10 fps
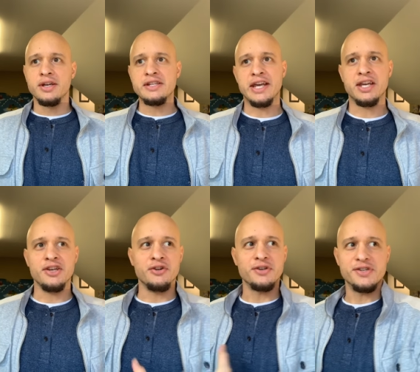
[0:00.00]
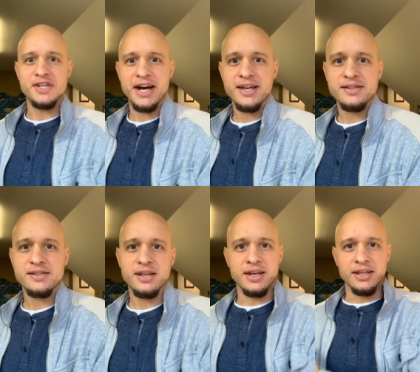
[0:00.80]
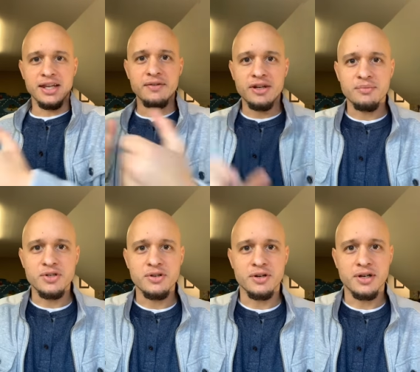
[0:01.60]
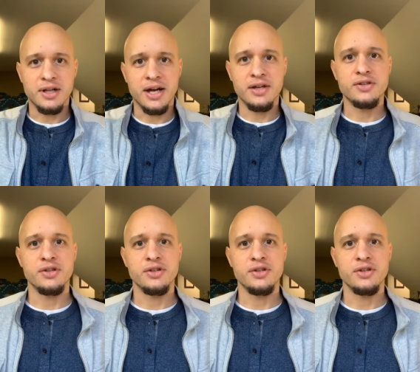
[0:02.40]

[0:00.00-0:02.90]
taking your designs and giving them to your clients.